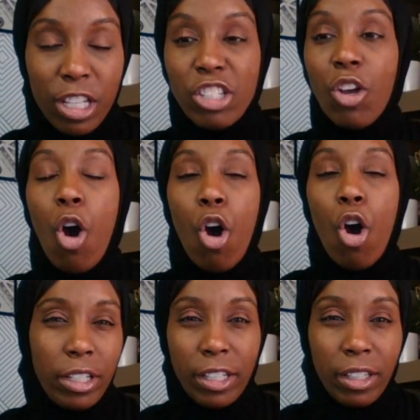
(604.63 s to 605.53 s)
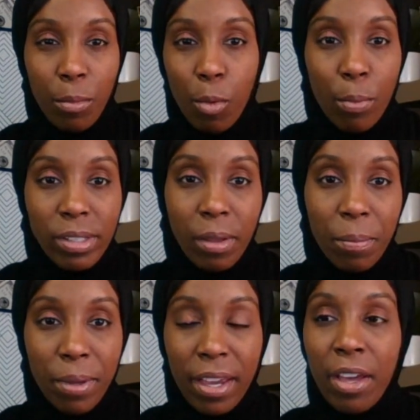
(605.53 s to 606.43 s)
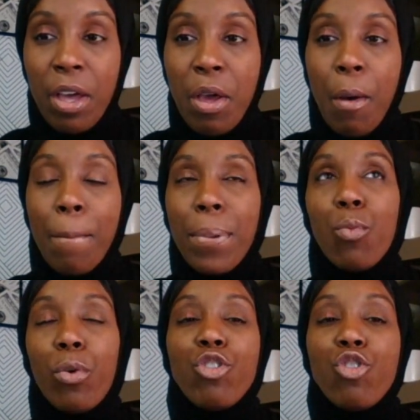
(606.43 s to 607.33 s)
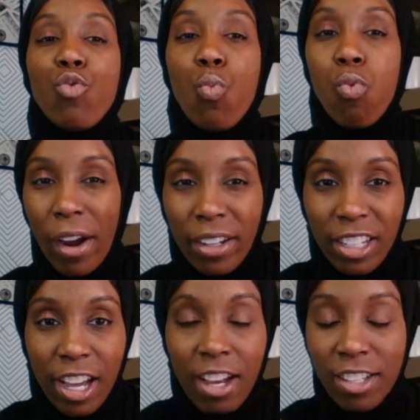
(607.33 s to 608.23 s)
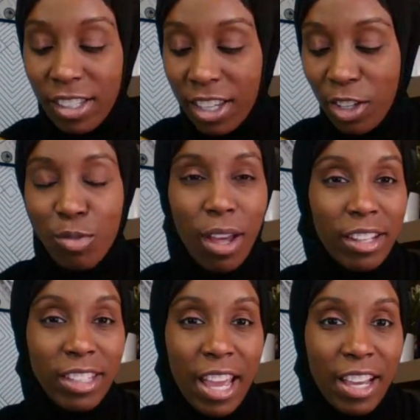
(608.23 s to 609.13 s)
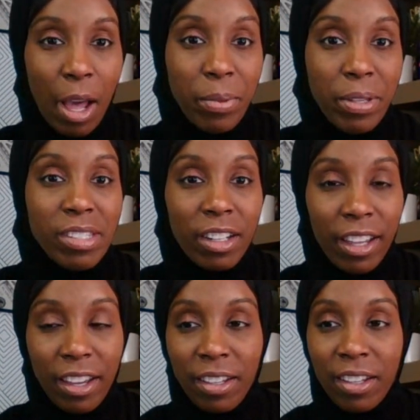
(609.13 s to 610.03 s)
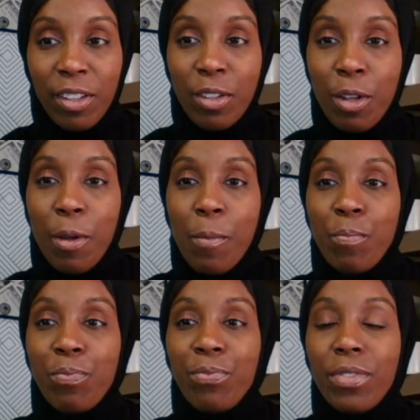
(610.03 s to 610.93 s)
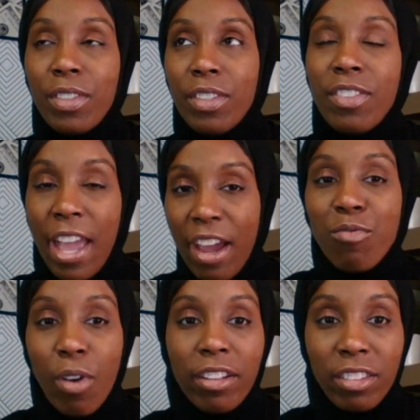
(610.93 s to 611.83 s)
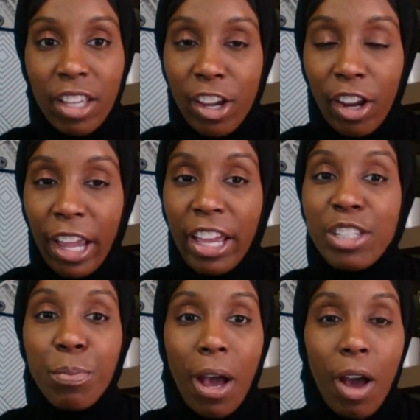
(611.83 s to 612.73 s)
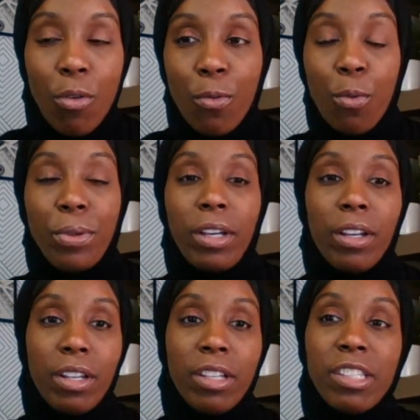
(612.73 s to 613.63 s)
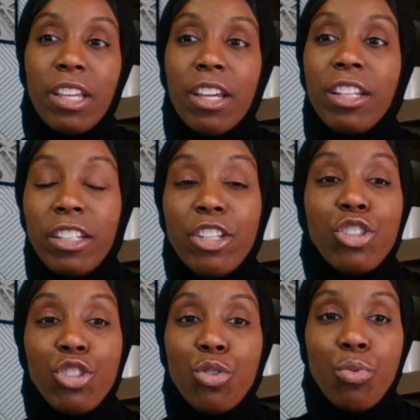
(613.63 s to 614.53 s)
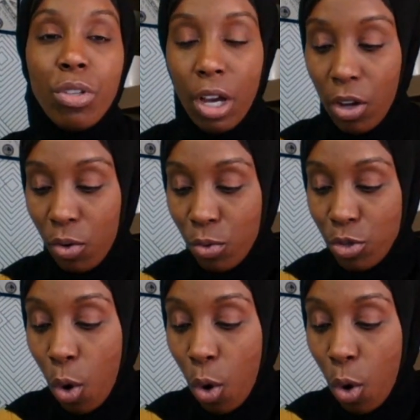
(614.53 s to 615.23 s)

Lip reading: It's hard to get that momentum back. But when you recognize it and you're like, dang, I've been slacking, that right there is powerful, because at least you know.